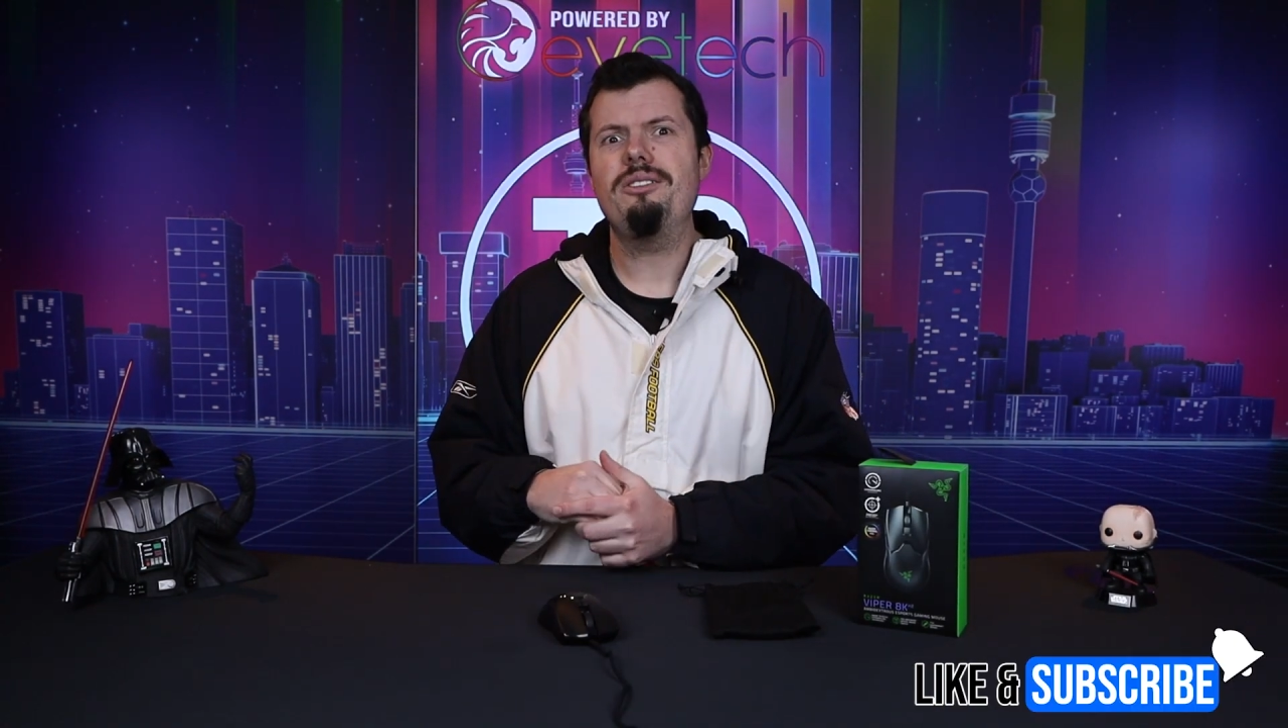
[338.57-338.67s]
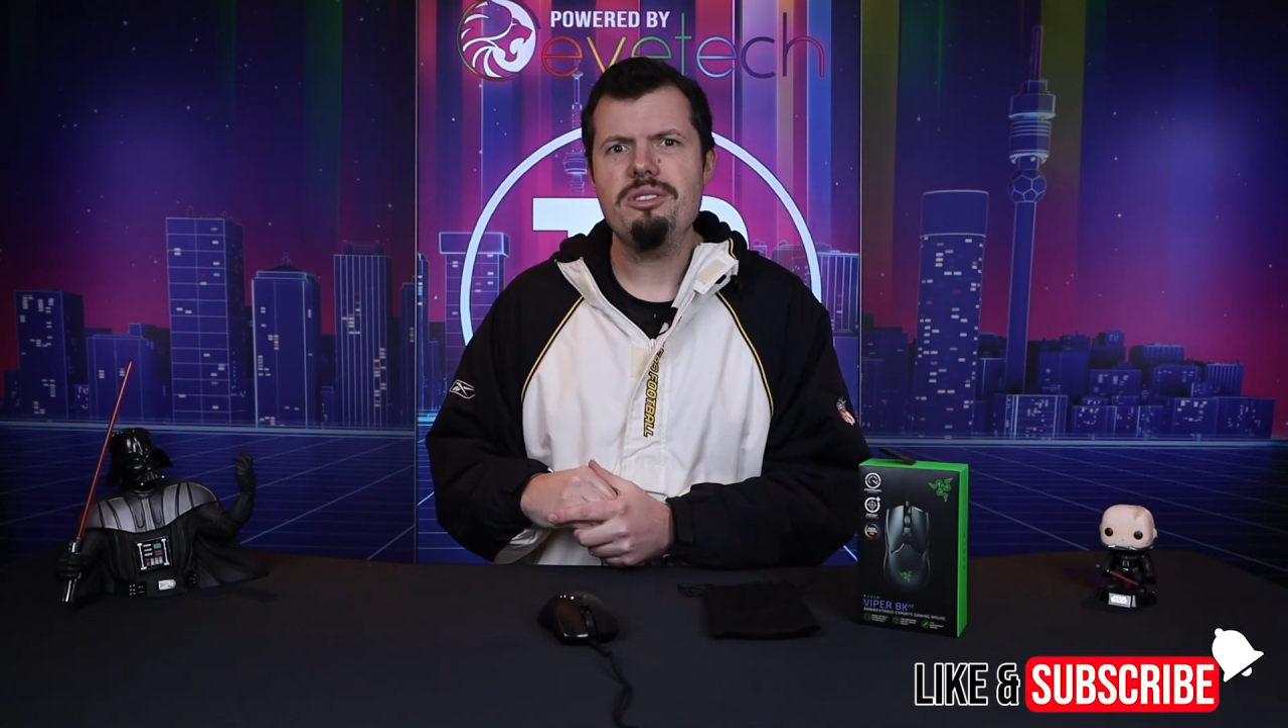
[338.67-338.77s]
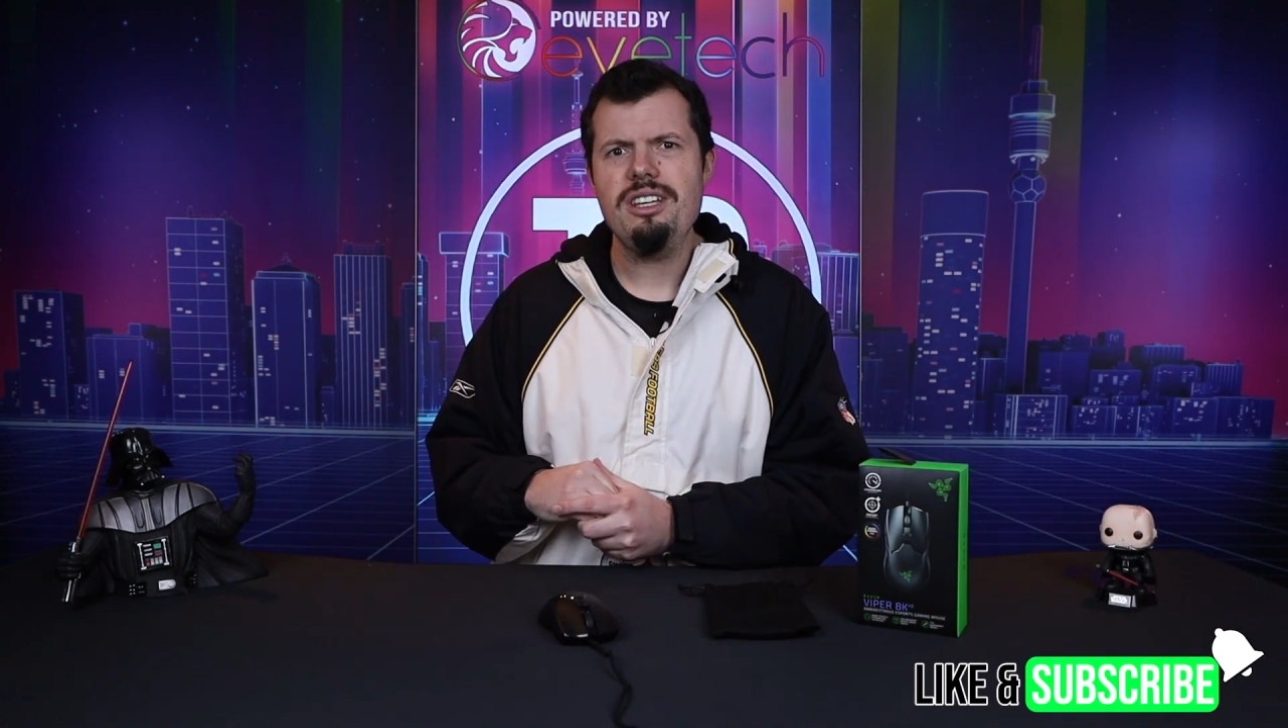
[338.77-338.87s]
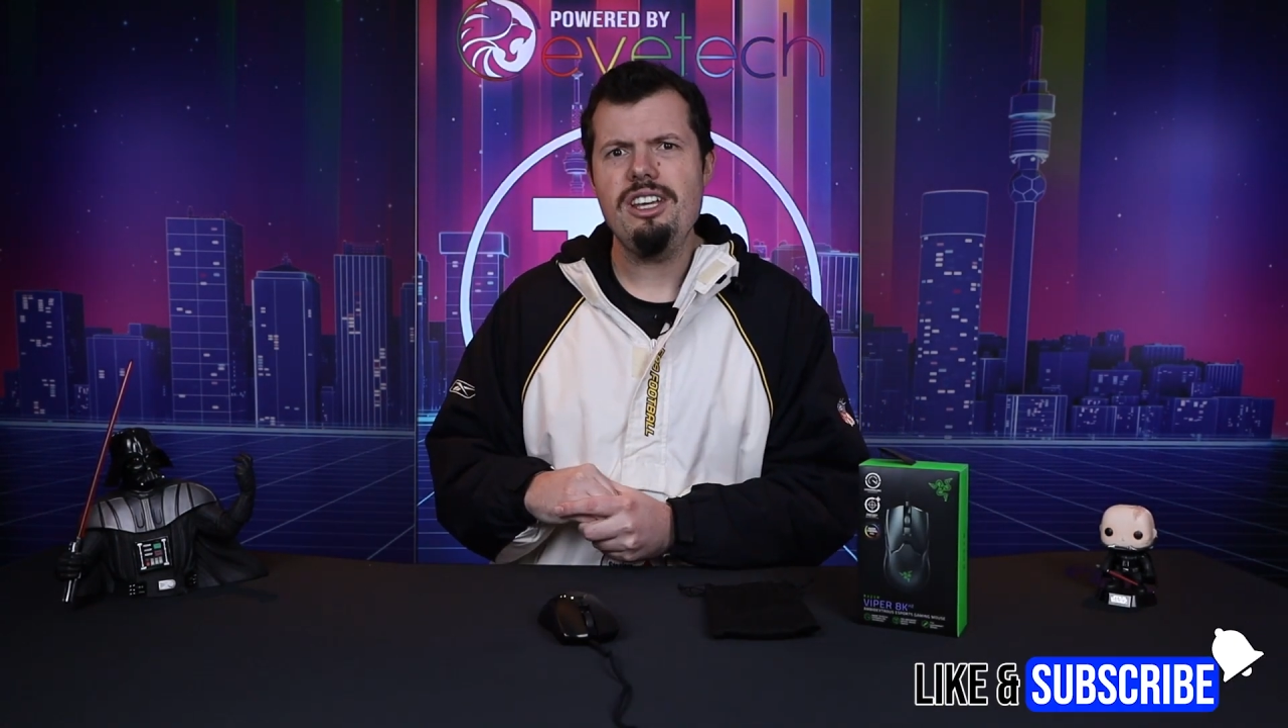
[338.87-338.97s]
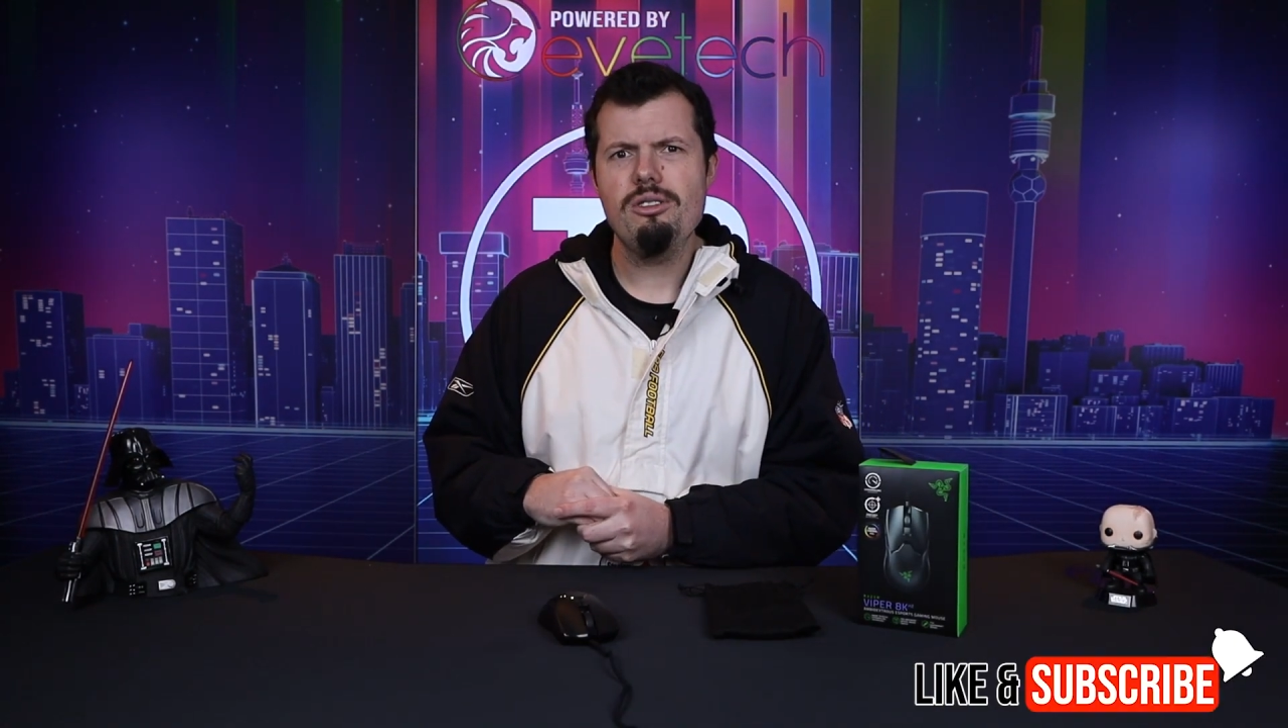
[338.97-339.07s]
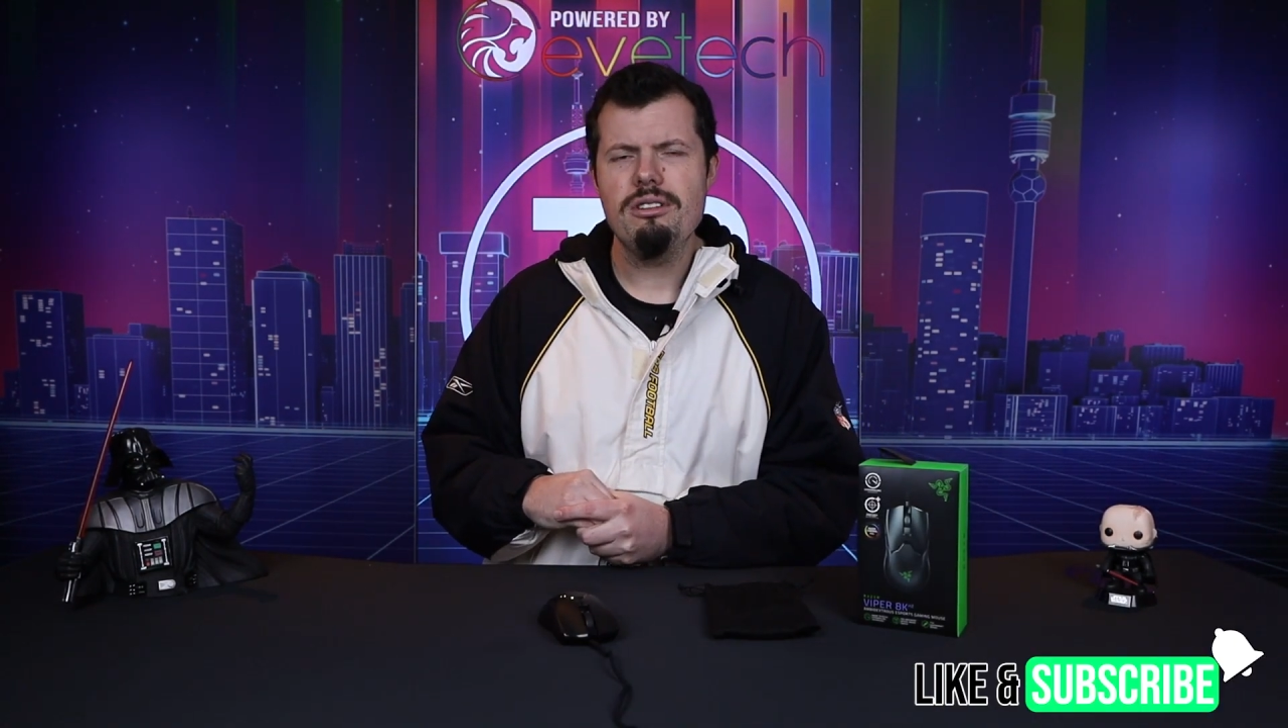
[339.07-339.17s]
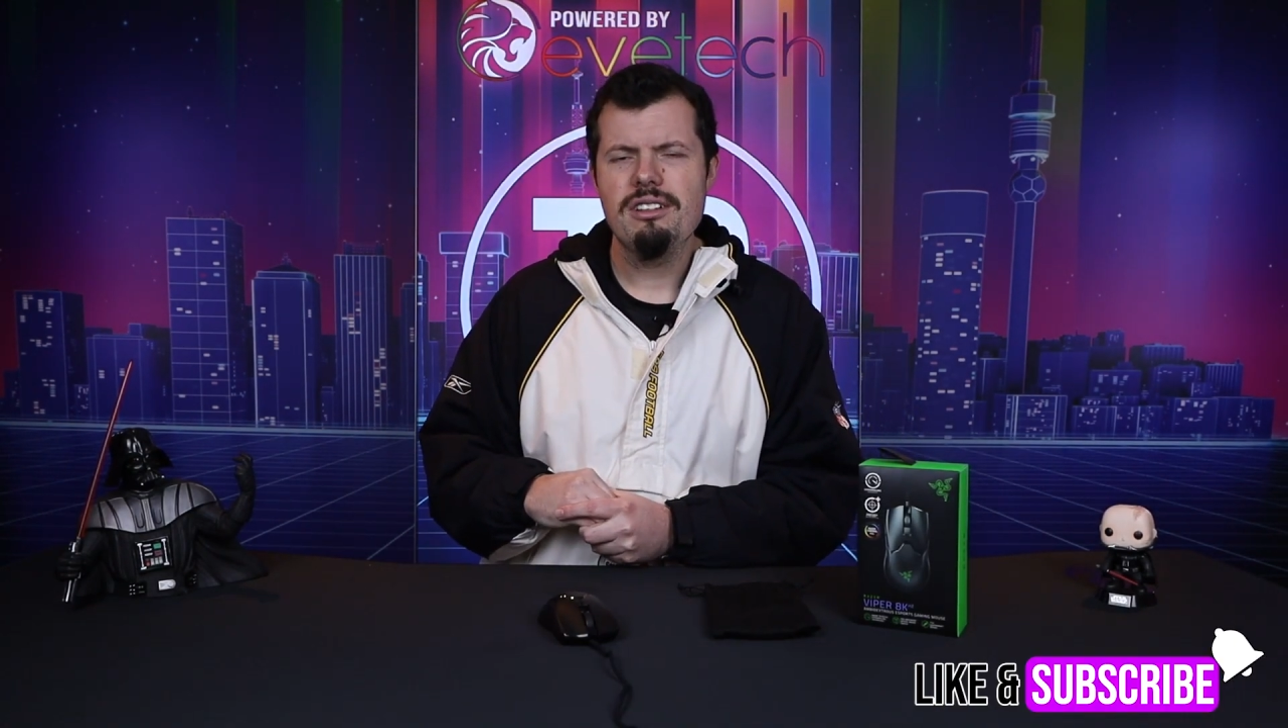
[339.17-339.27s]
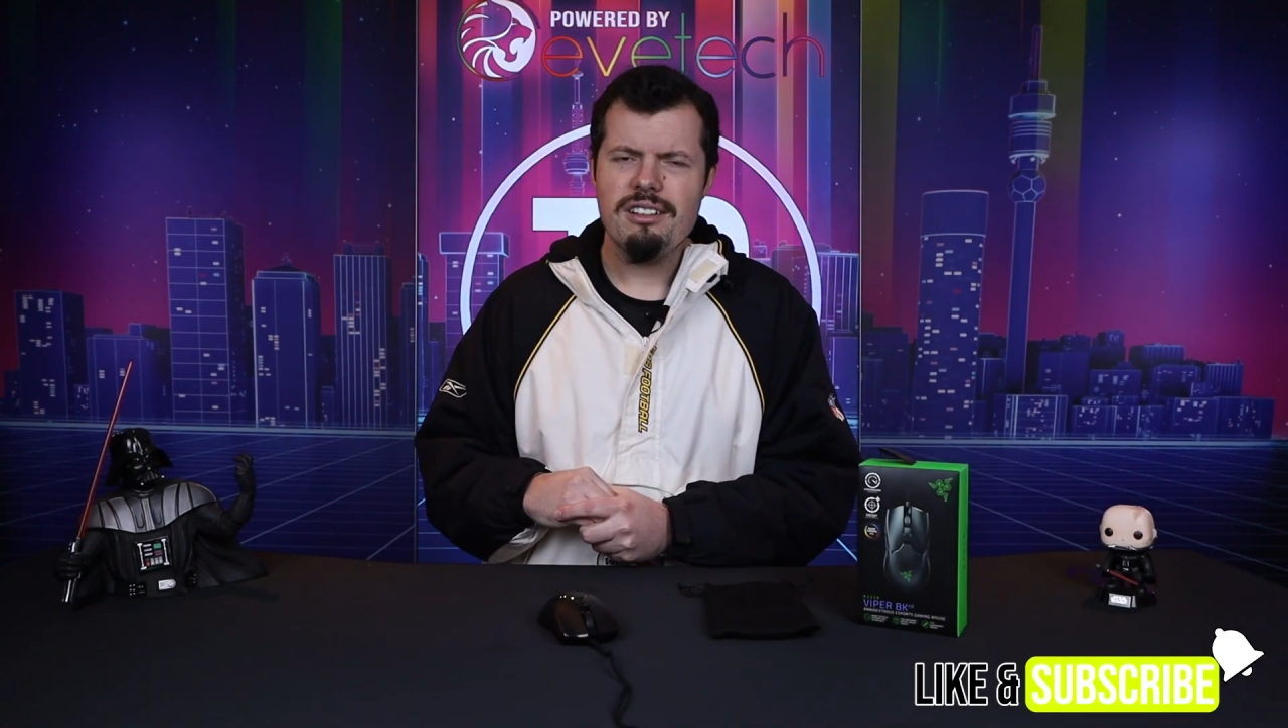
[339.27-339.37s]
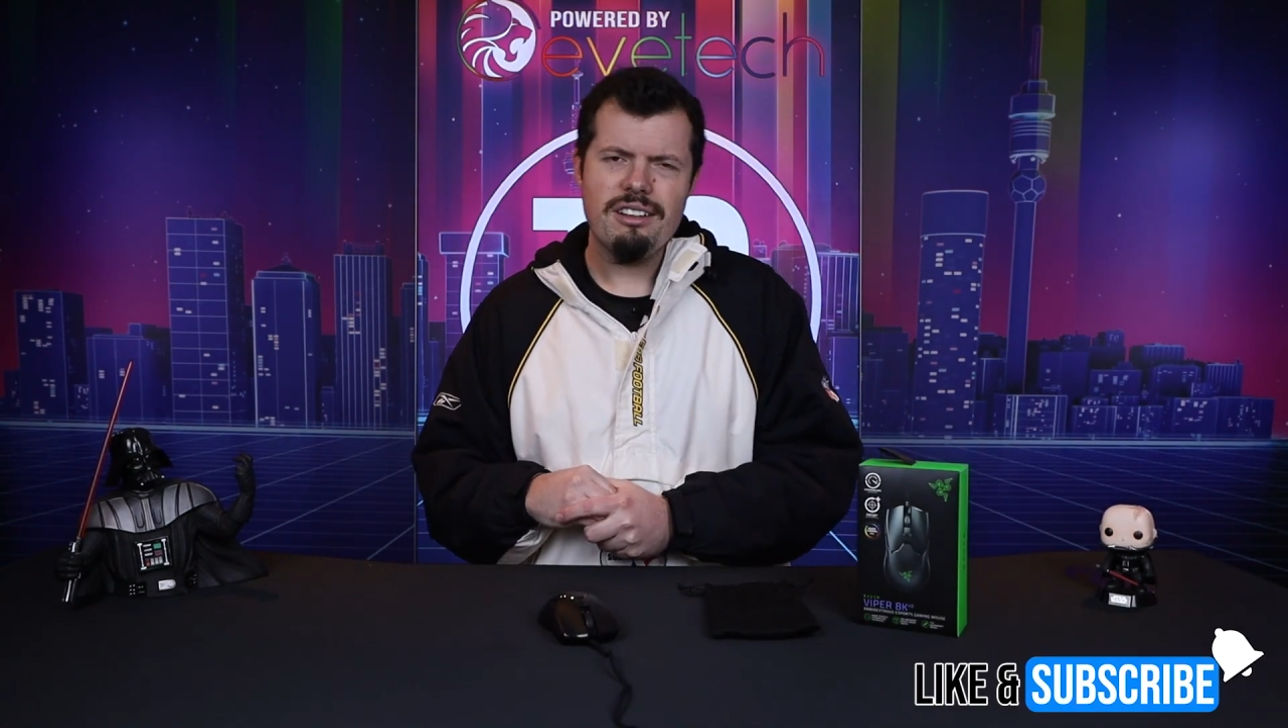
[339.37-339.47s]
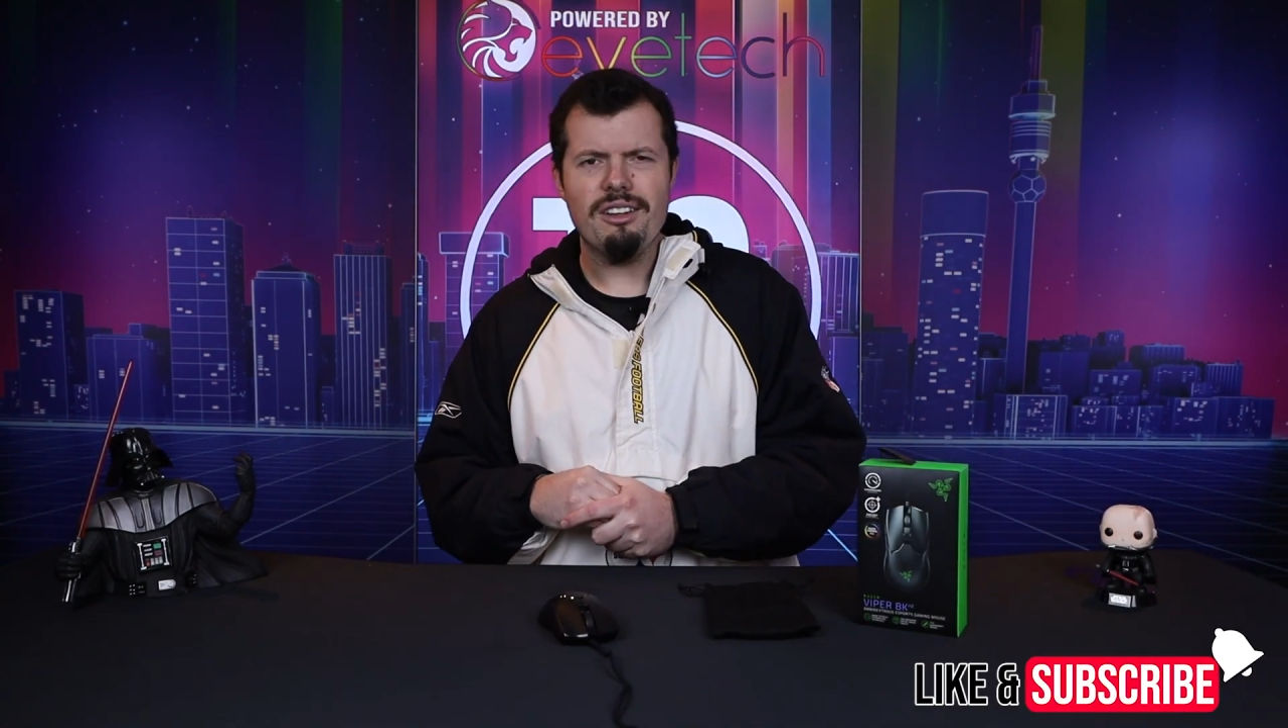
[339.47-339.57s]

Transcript: and I'll see you